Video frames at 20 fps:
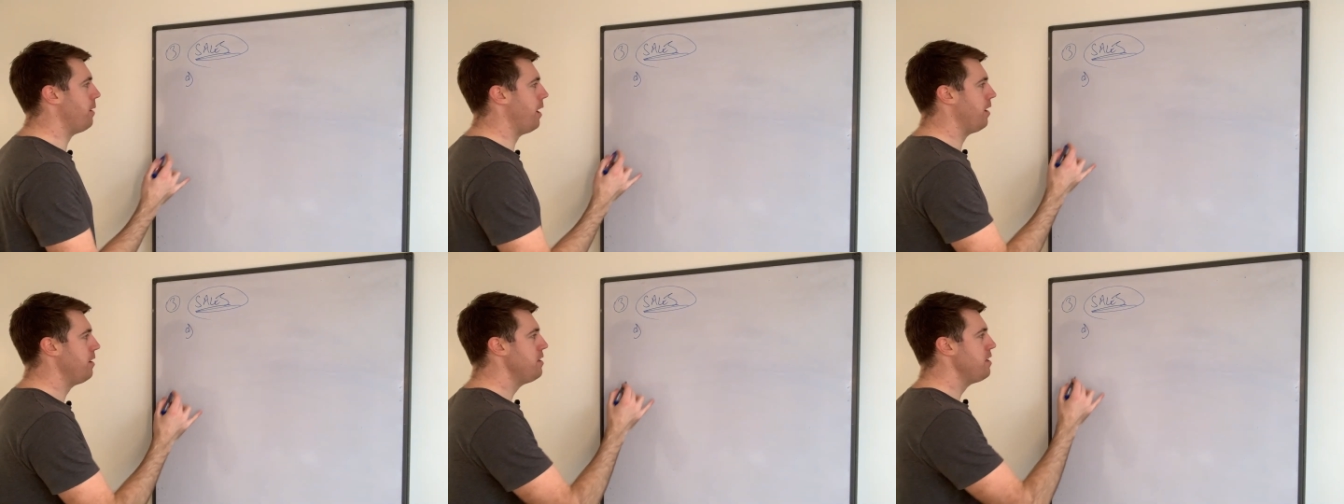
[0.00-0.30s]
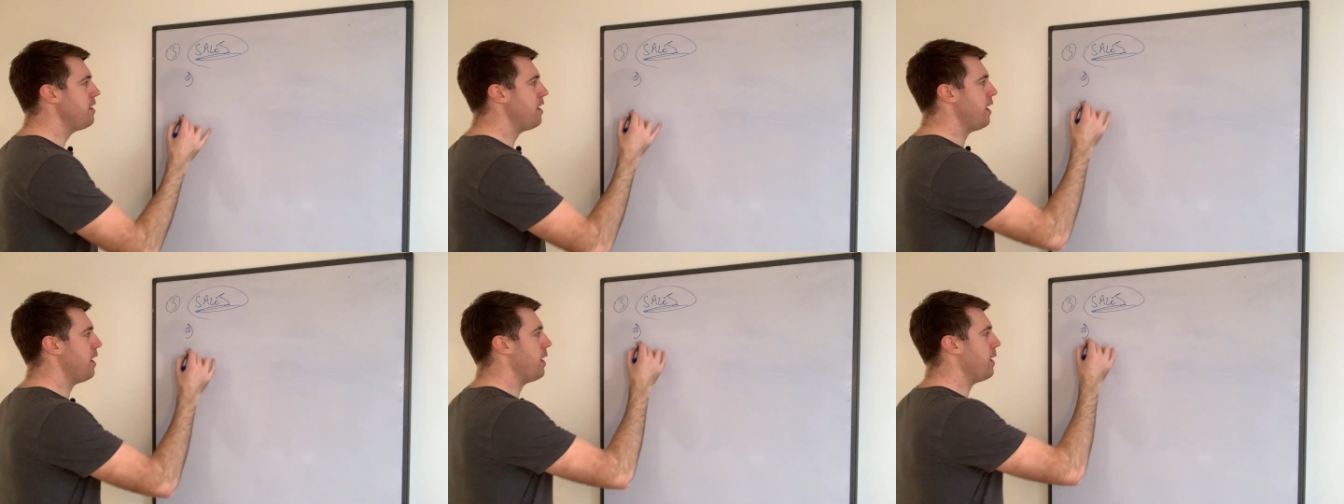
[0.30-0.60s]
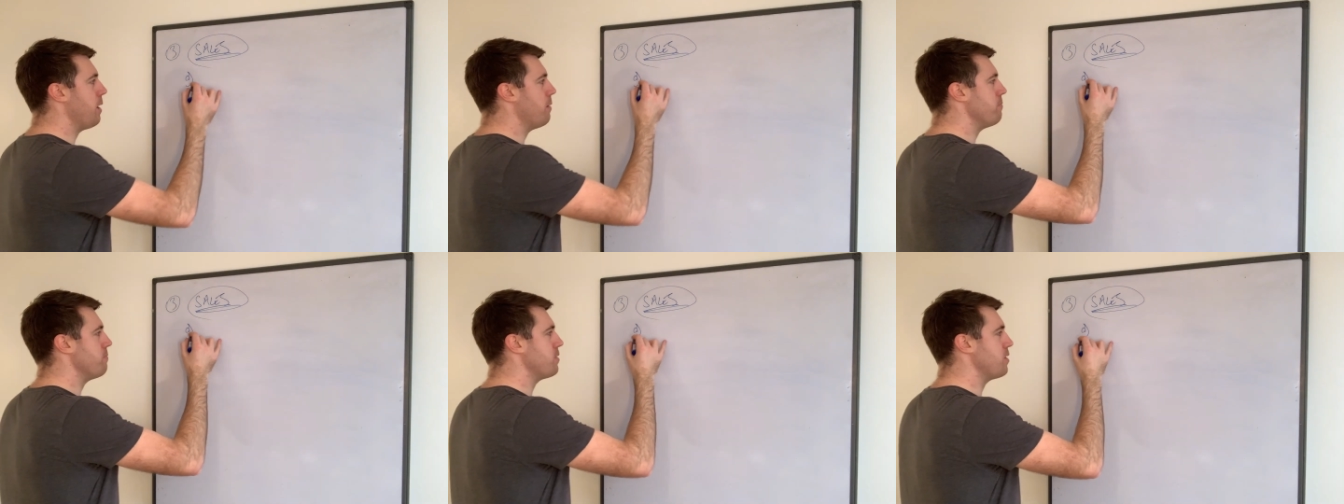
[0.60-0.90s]
But,
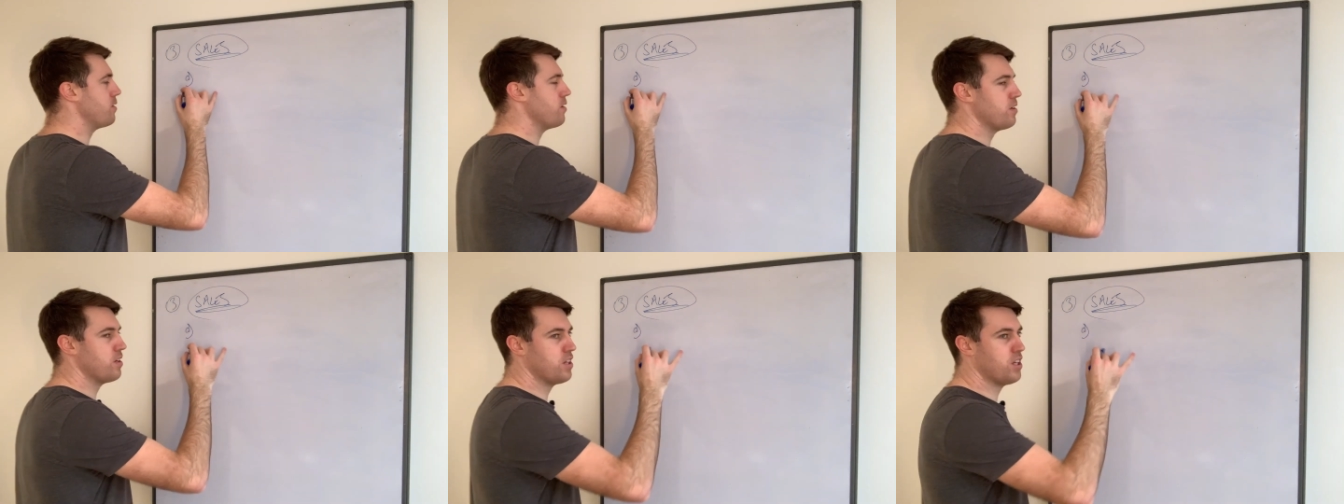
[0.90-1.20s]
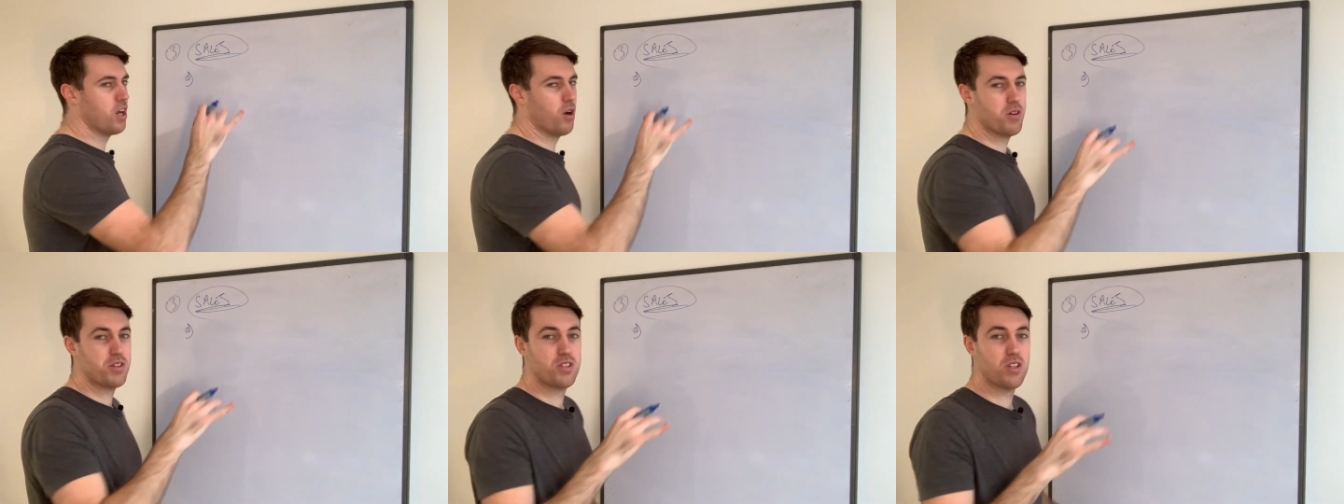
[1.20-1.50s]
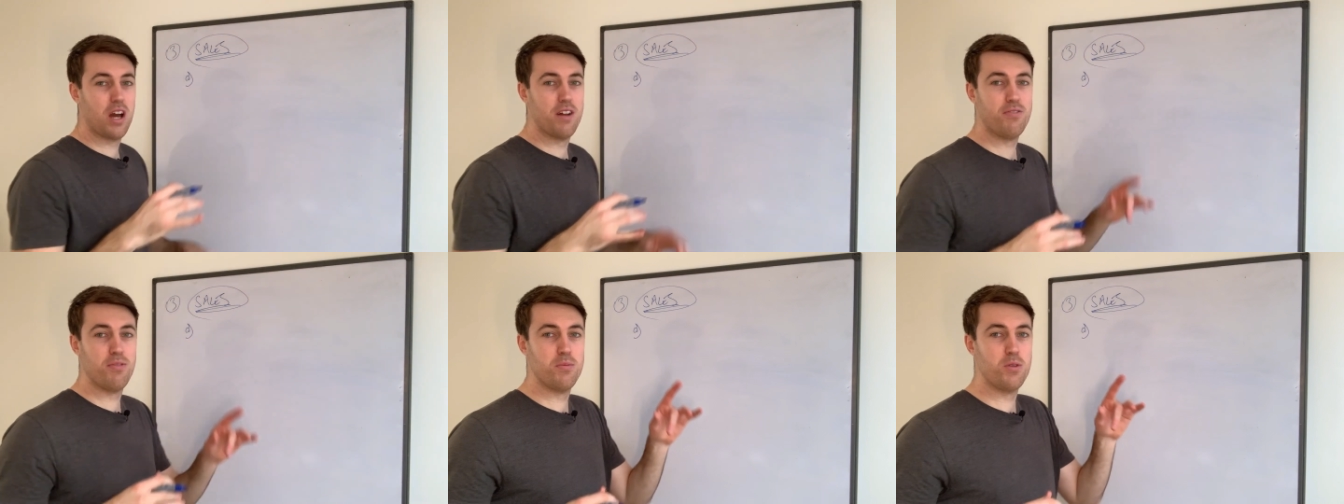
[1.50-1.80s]
um, you know,
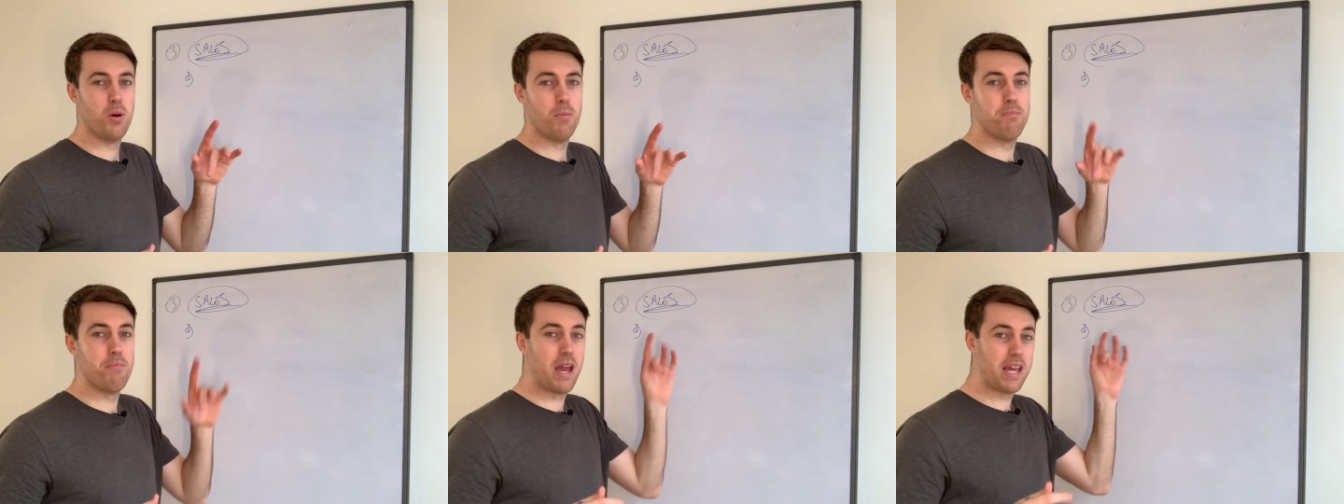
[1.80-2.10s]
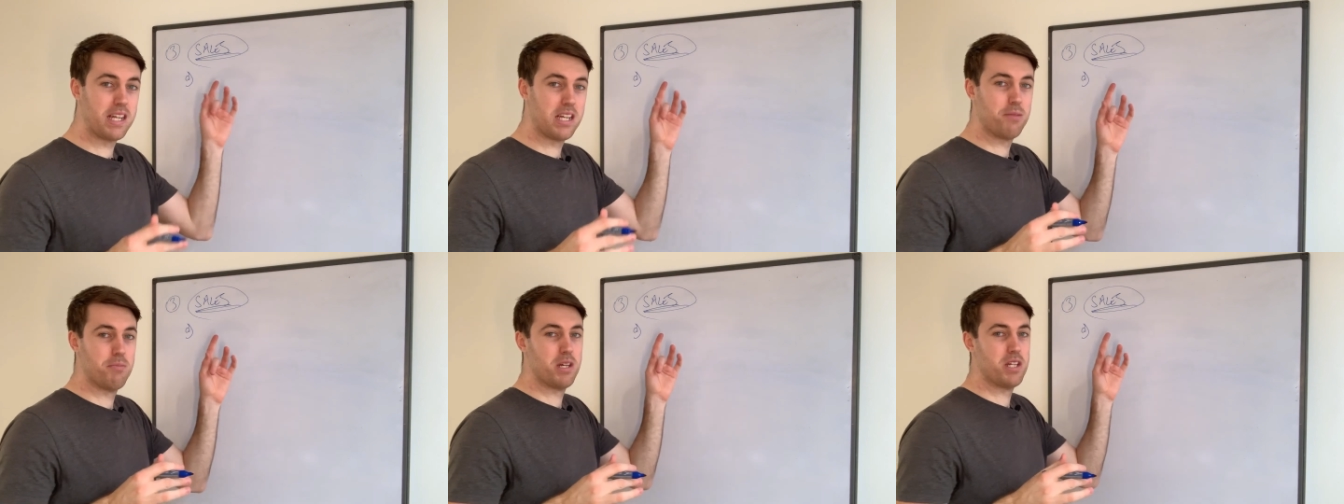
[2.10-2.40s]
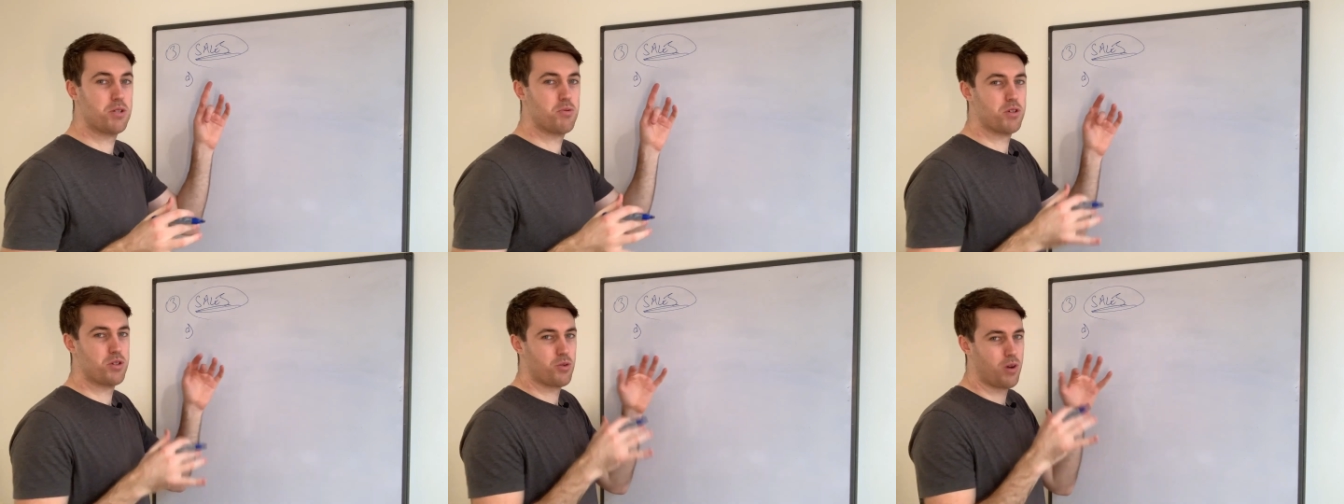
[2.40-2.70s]
aside from your main
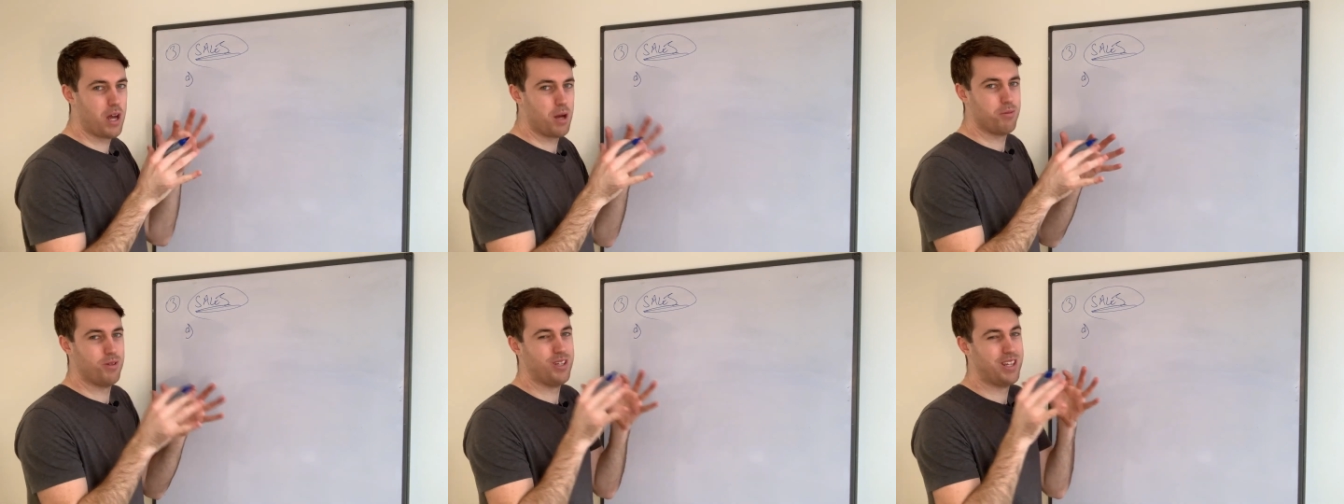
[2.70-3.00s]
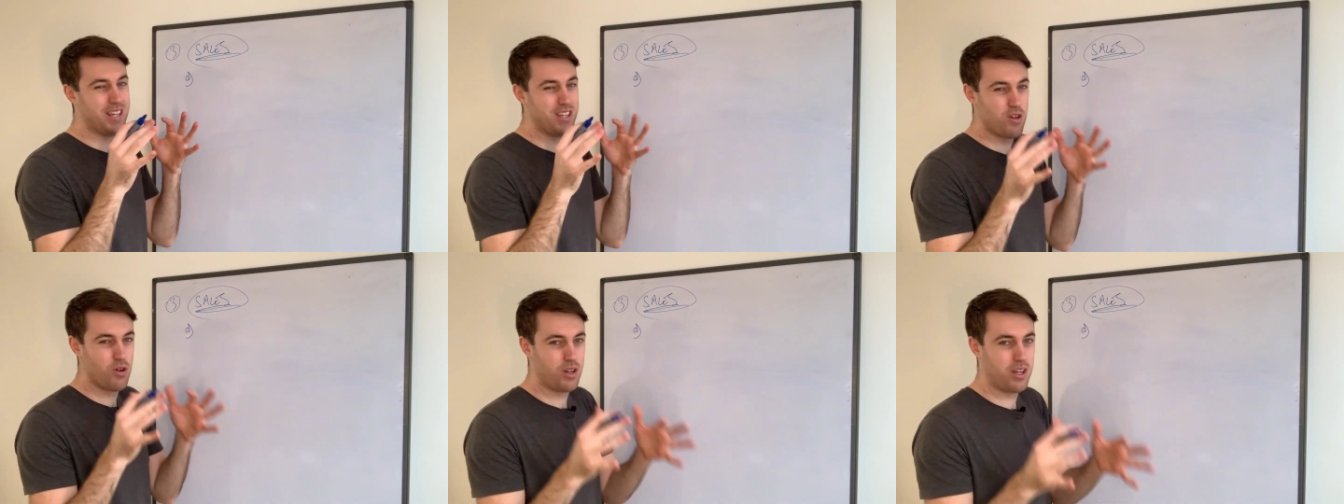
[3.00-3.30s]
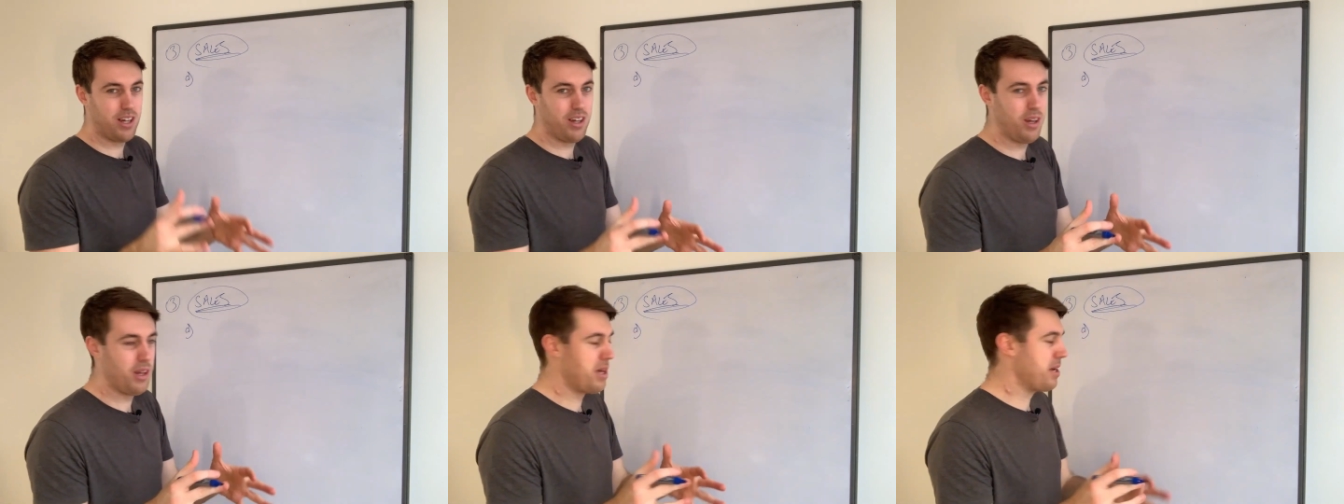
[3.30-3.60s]
image, which will help you get your
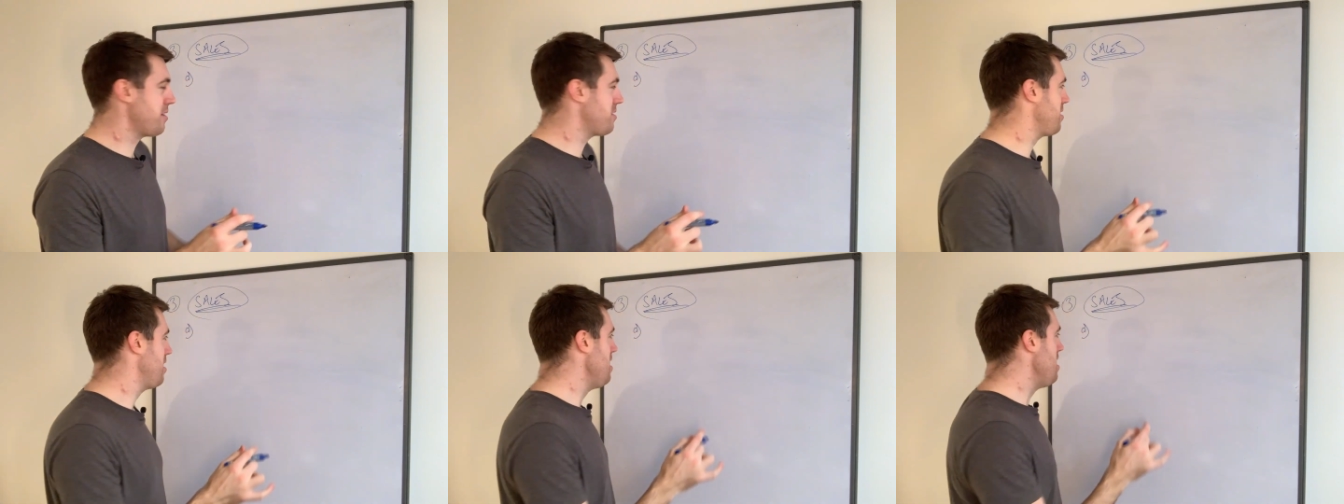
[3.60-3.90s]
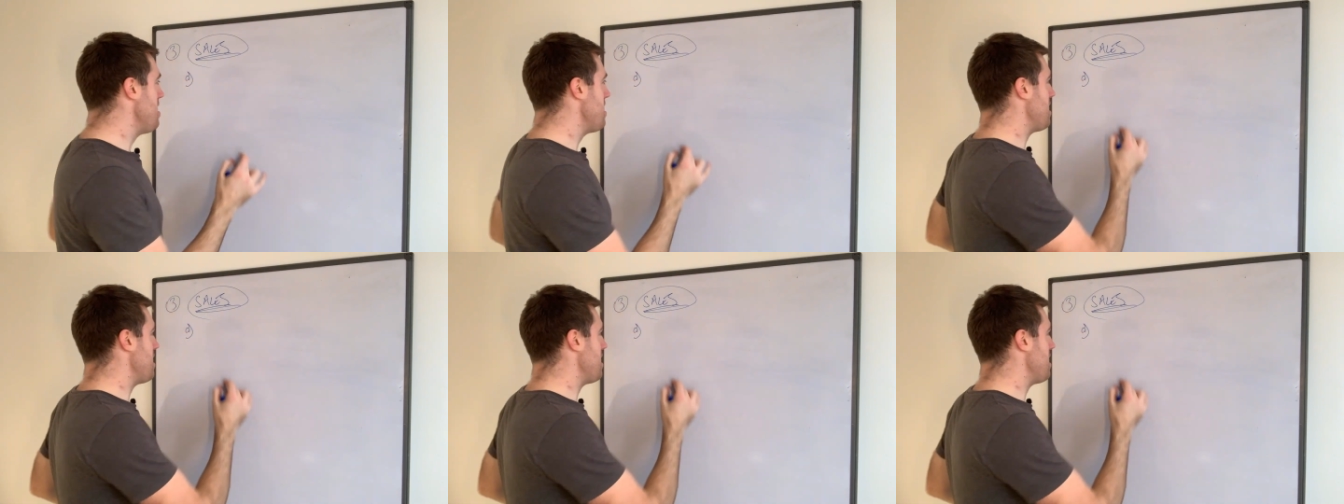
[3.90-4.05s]
clicks,